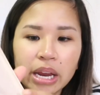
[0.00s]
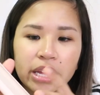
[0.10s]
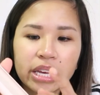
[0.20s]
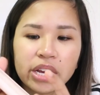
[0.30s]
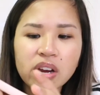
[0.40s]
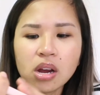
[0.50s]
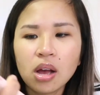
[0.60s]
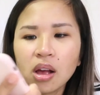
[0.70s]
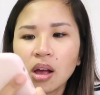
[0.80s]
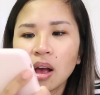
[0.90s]
any here
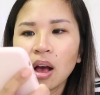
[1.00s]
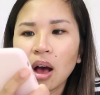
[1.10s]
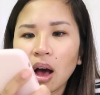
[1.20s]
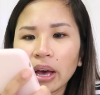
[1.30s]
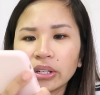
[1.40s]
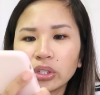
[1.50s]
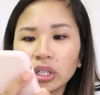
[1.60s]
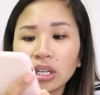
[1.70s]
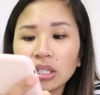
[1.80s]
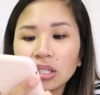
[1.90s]
I
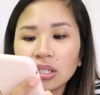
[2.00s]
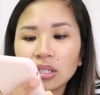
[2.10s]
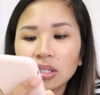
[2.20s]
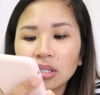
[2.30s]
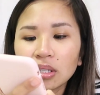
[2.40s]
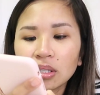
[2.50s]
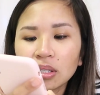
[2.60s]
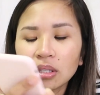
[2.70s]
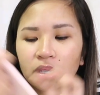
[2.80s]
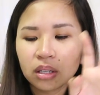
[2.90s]
just
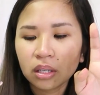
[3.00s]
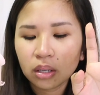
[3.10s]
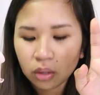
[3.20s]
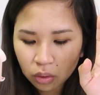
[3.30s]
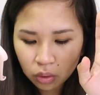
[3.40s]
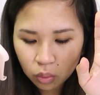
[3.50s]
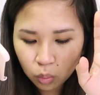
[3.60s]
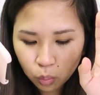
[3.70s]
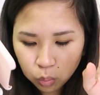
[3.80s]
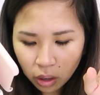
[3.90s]

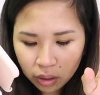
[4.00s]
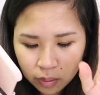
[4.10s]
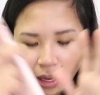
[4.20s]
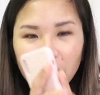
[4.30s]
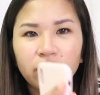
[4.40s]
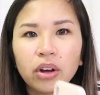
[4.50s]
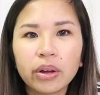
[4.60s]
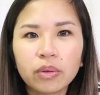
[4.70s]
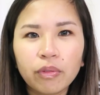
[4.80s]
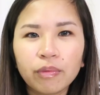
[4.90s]
want I don't know
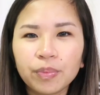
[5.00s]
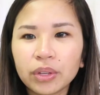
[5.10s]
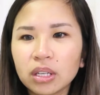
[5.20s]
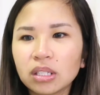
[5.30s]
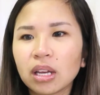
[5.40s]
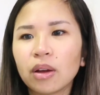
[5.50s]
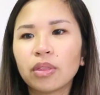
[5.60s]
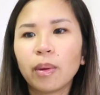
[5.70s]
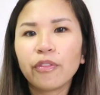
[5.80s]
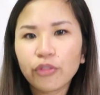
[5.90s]
I've because the,
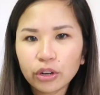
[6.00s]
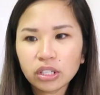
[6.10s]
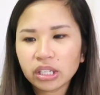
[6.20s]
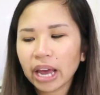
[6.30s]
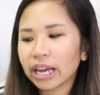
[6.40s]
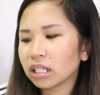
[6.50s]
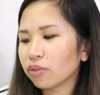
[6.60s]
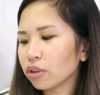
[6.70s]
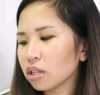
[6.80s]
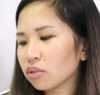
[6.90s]
my first case
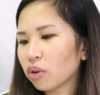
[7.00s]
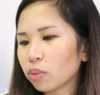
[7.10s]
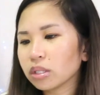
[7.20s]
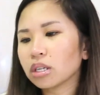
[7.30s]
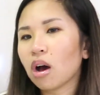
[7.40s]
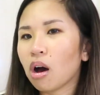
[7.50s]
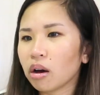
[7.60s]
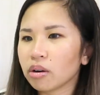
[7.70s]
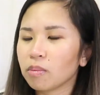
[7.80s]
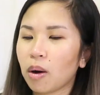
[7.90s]
for this phone was an
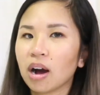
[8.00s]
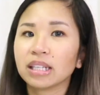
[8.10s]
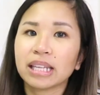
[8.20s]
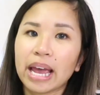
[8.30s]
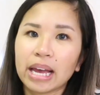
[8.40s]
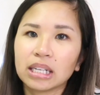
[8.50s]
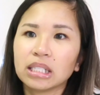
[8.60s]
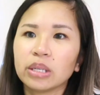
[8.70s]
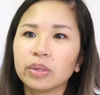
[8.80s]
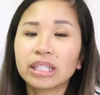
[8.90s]
otter box and
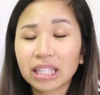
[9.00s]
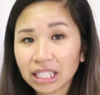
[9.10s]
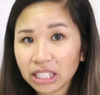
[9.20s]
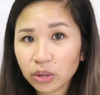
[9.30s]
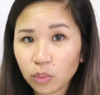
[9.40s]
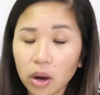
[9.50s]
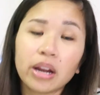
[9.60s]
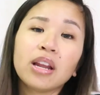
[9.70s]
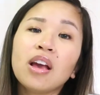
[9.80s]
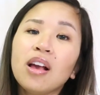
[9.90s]
it was the clear
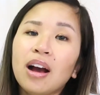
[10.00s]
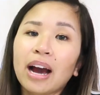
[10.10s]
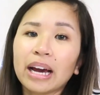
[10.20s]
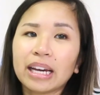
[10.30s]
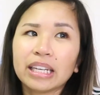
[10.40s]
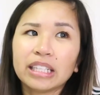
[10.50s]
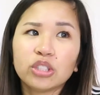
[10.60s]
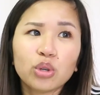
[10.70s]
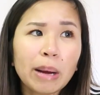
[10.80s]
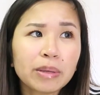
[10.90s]
one. I
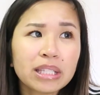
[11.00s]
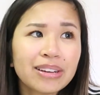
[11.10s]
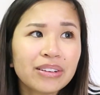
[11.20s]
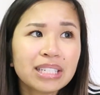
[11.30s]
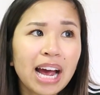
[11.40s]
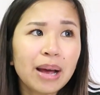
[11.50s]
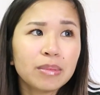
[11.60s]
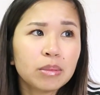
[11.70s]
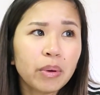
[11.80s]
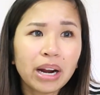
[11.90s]
dropped it several
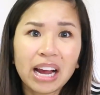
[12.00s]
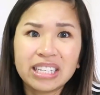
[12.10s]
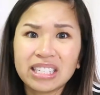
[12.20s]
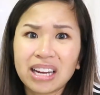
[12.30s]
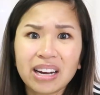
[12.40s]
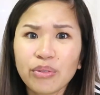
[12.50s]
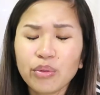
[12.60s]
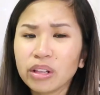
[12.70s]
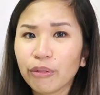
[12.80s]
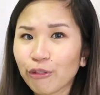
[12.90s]
times, but I didn't. I never
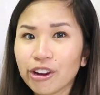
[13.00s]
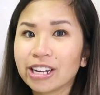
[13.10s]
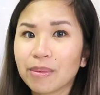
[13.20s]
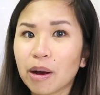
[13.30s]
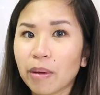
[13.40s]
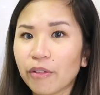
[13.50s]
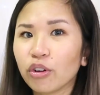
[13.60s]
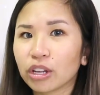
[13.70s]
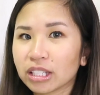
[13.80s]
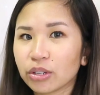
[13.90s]
really freaked about my
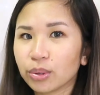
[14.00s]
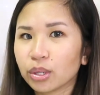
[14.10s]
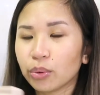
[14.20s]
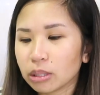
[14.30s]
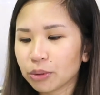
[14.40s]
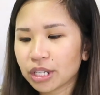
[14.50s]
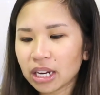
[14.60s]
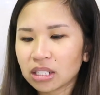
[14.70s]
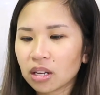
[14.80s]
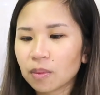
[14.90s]
phone because I knew it was always
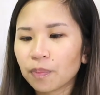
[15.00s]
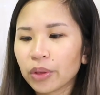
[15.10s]
protected.